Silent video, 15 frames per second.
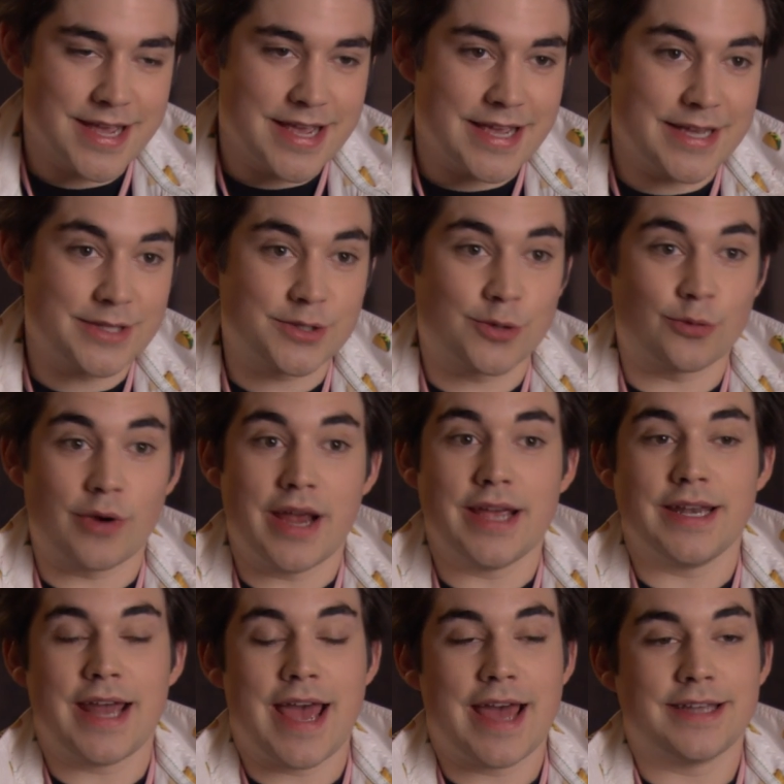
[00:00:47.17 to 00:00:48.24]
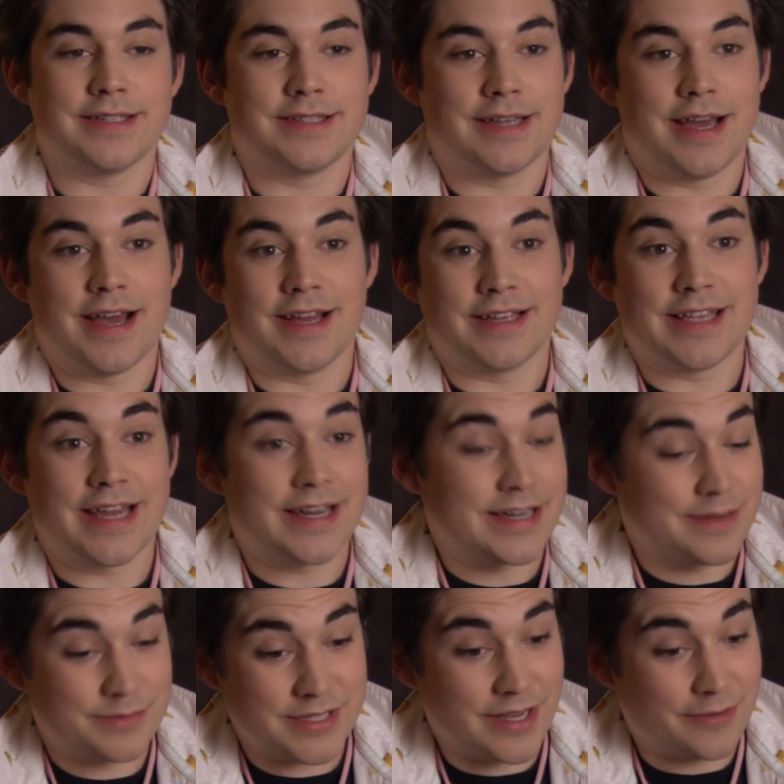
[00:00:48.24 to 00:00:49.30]
He's great at uh, getting
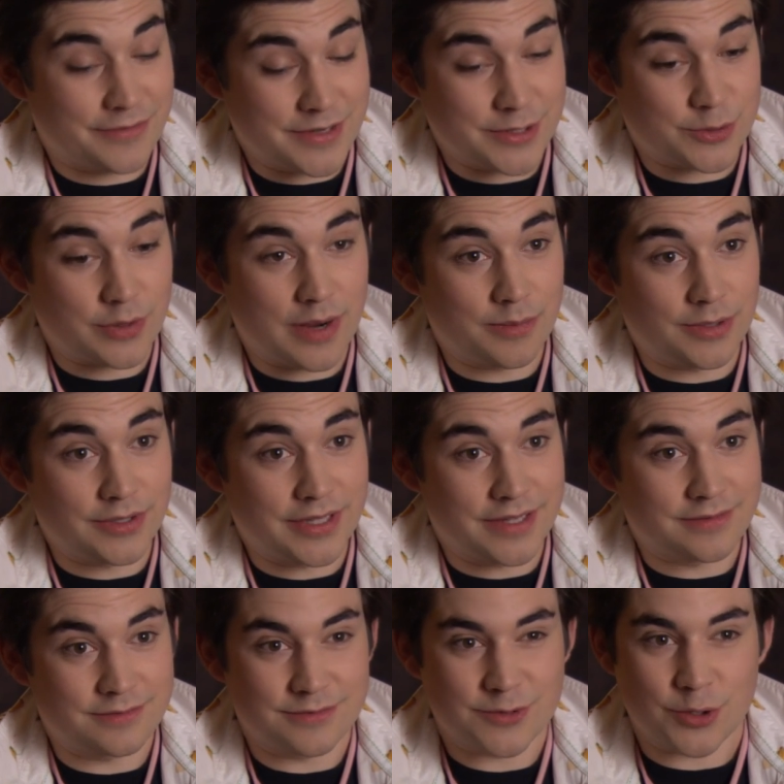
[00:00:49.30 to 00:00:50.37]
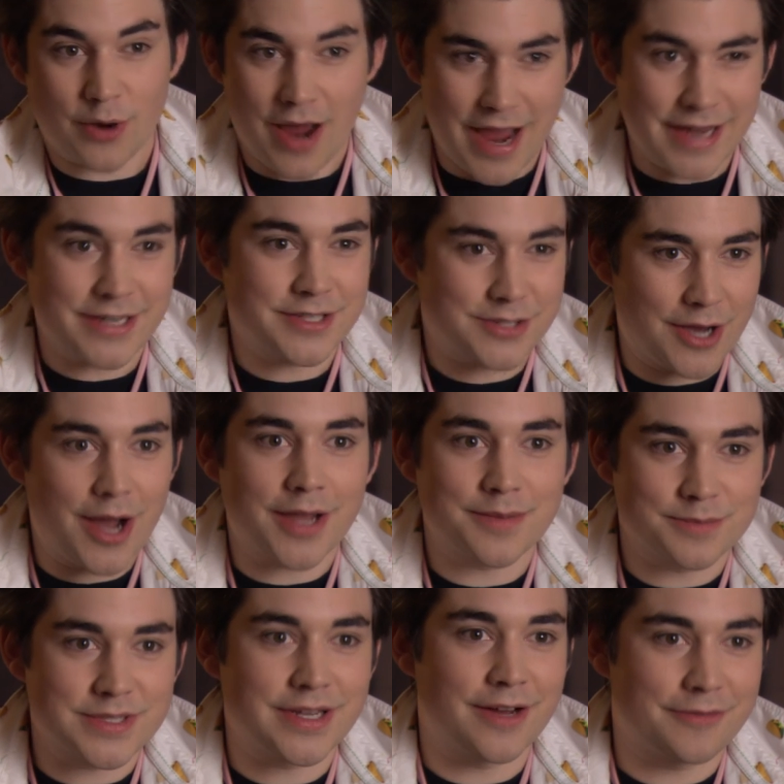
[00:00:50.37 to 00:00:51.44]
himself into trouble and trying to talk
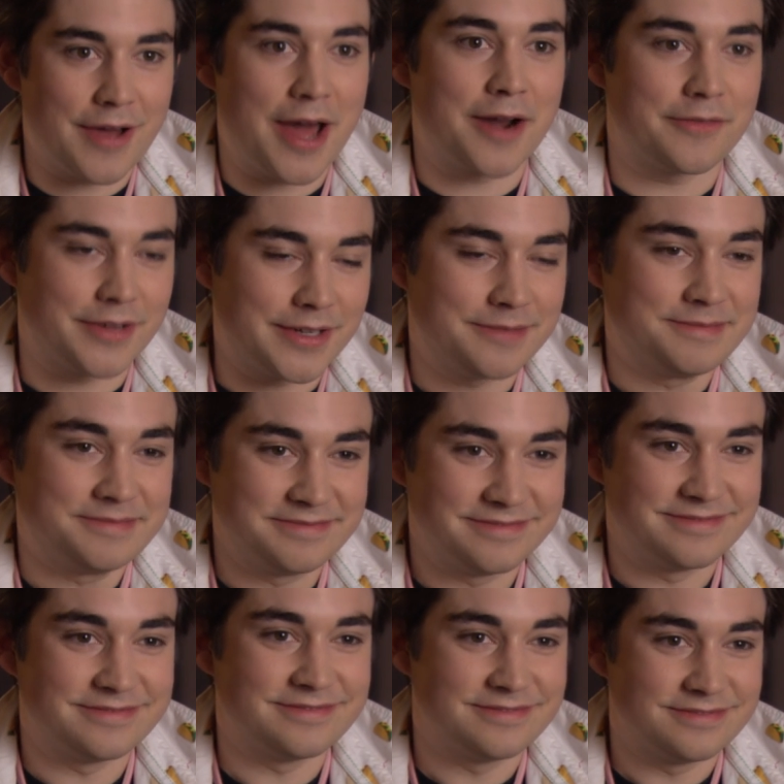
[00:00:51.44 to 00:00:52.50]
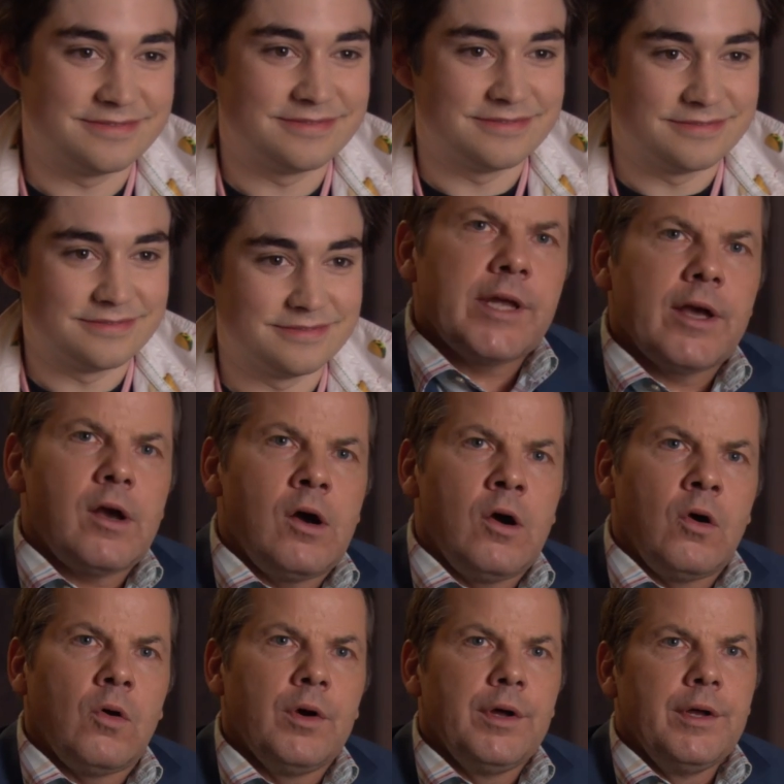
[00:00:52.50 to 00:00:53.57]
himself out of it. He walked in, it was just like,
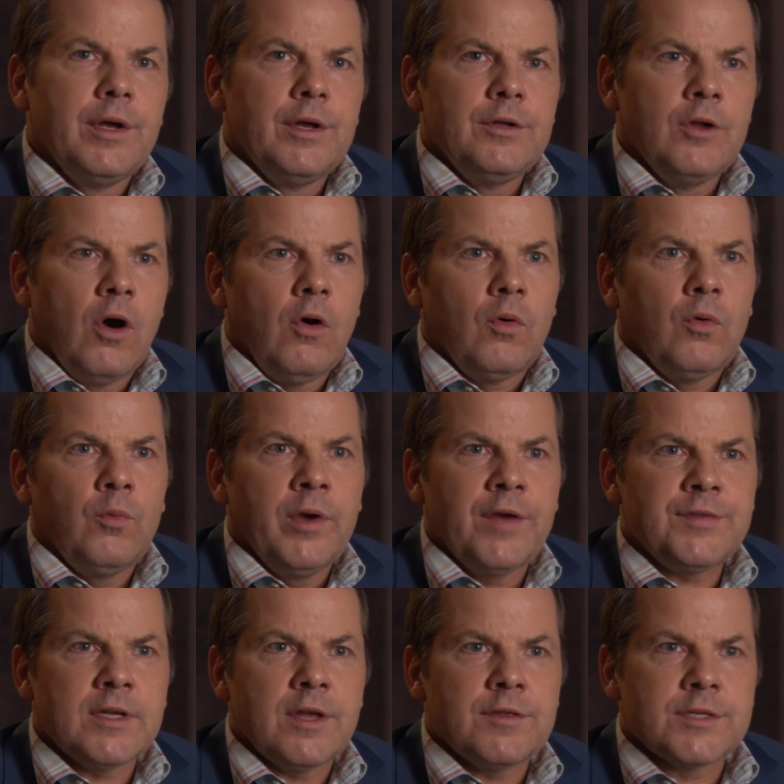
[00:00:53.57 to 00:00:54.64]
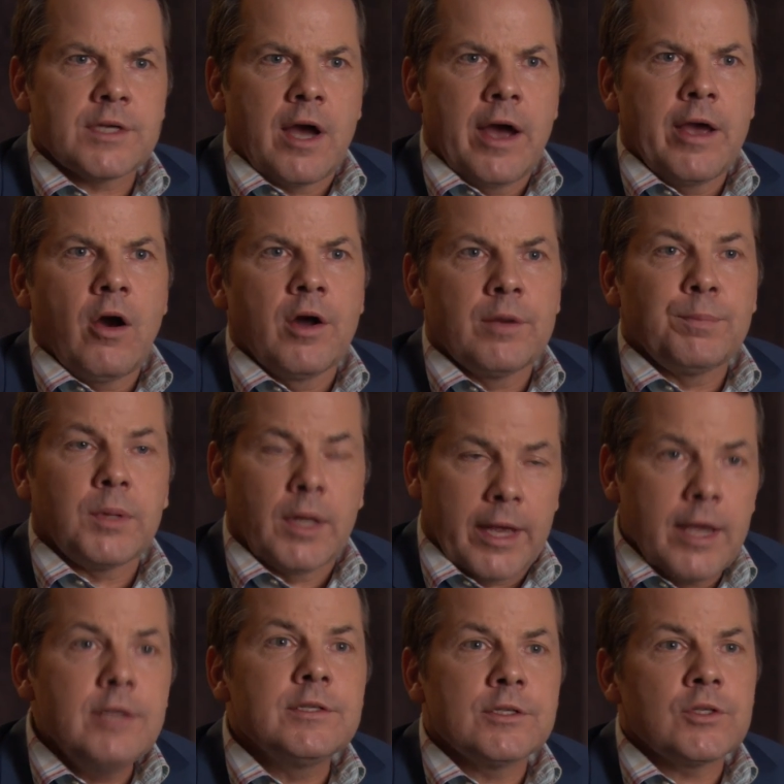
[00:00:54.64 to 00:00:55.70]
oh, no, we have to get this guy on a
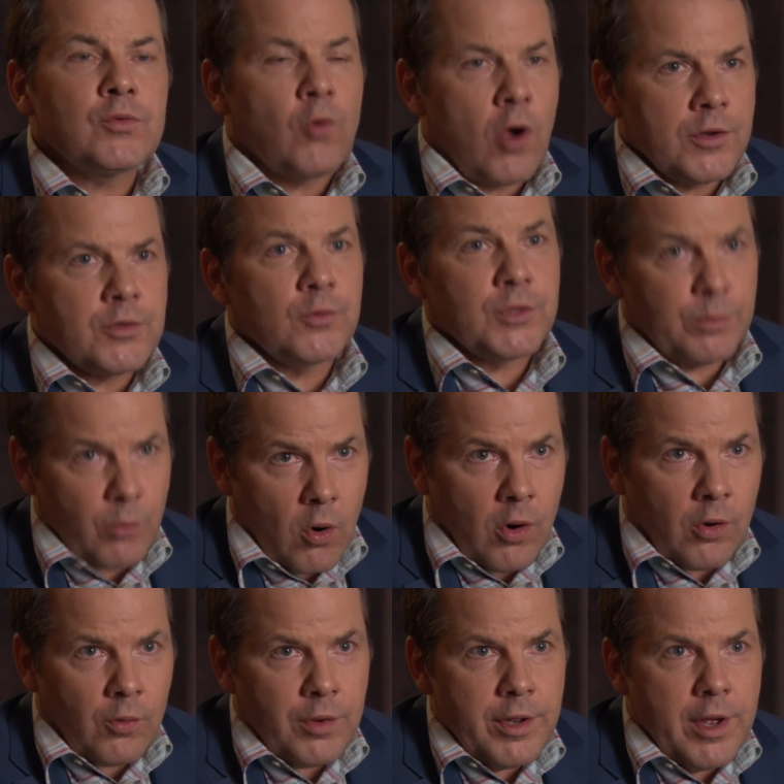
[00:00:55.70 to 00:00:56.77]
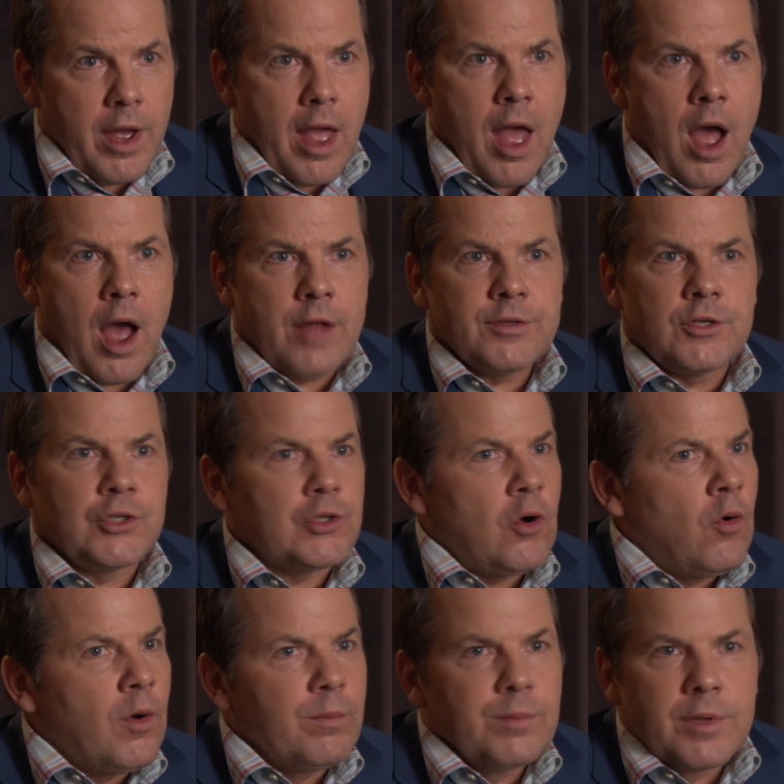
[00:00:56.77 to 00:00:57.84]
plane to Toronto tomorrow uh, to
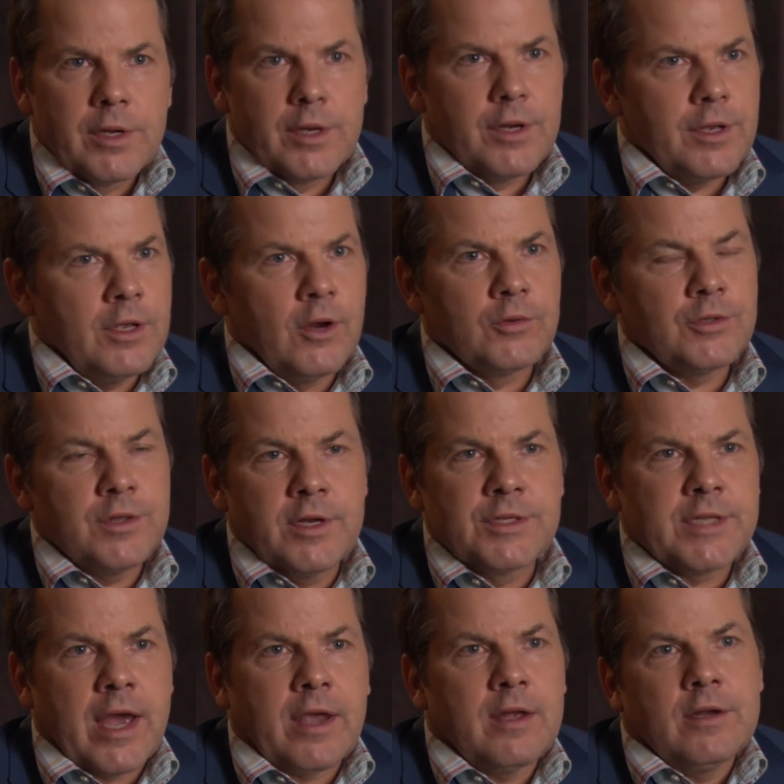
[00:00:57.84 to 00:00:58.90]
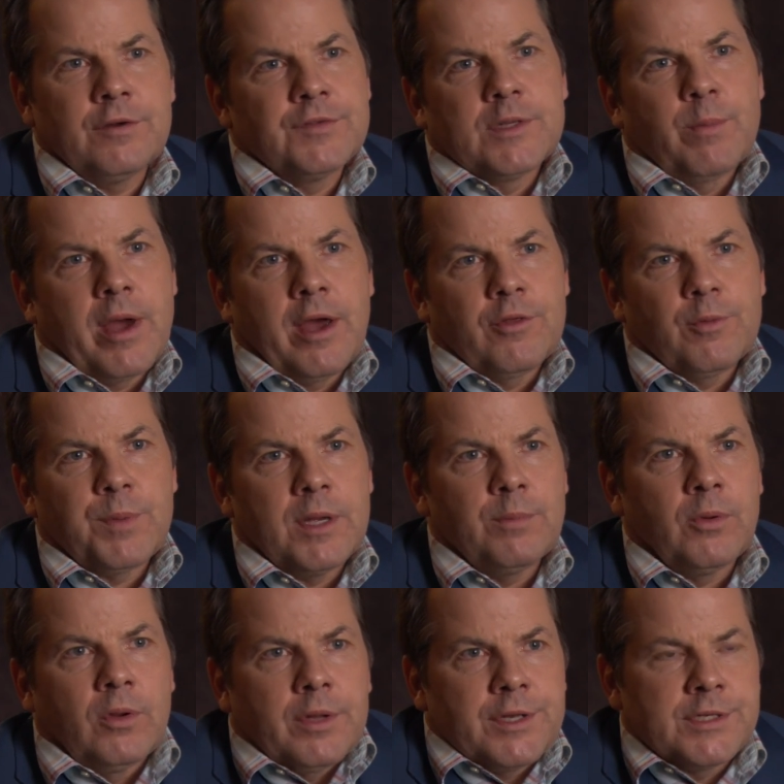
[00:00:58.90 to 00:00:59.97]
show him, you know, to the executives and my other
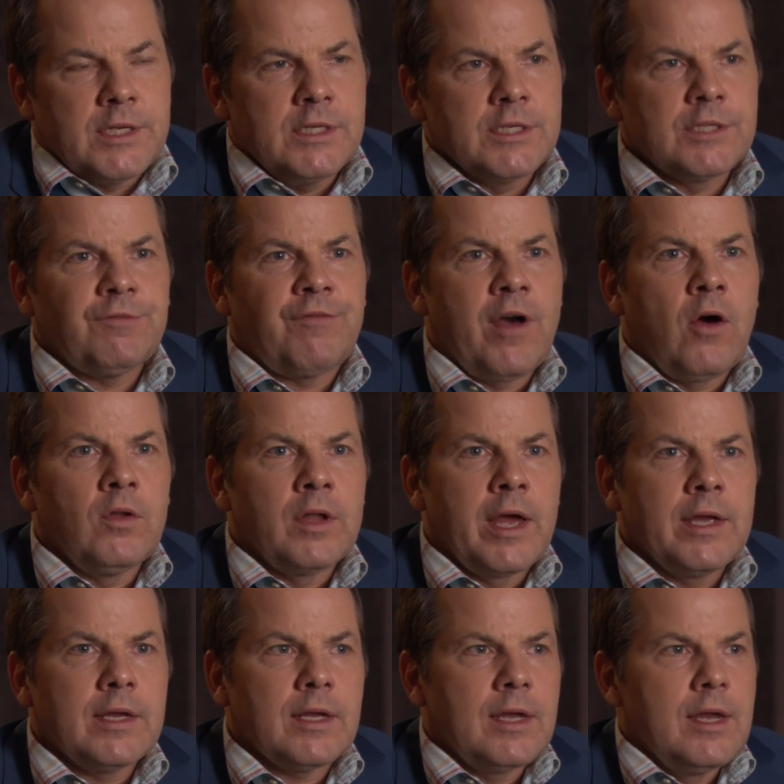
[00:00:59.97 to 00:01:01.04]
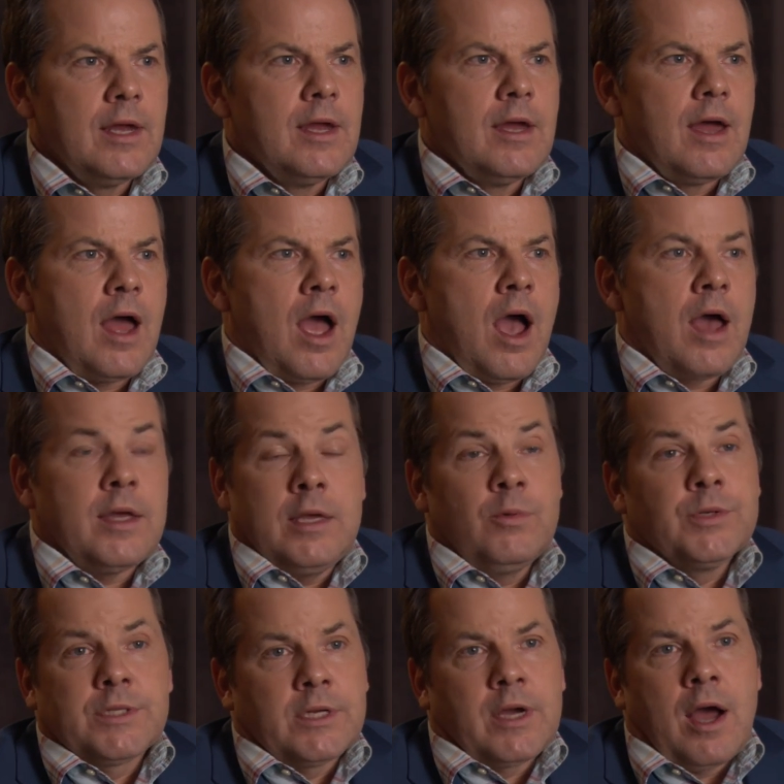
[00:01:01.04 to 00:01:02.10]
people, because he just felt like uh, he
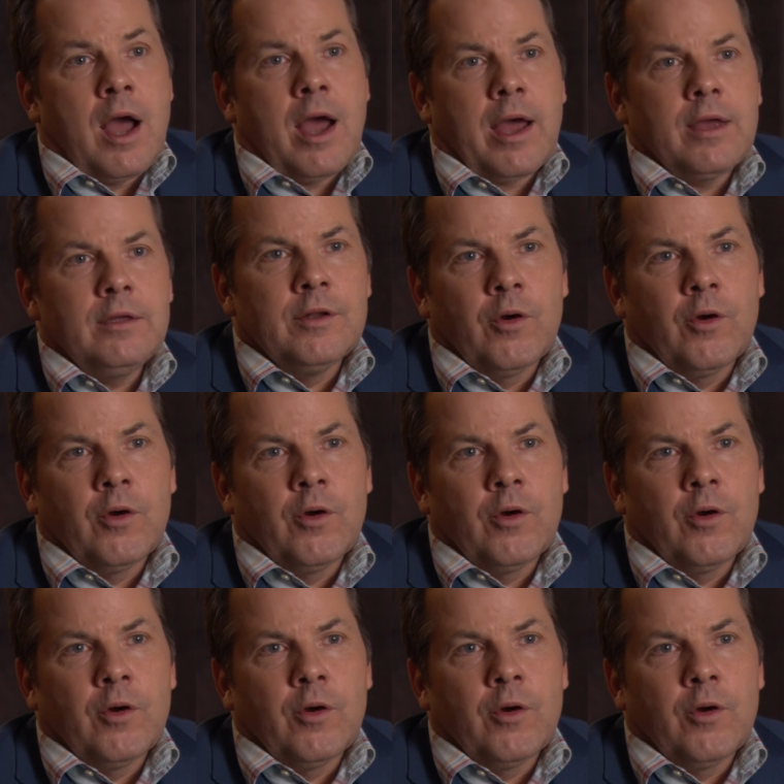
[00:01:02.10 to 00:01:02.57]
was the guy.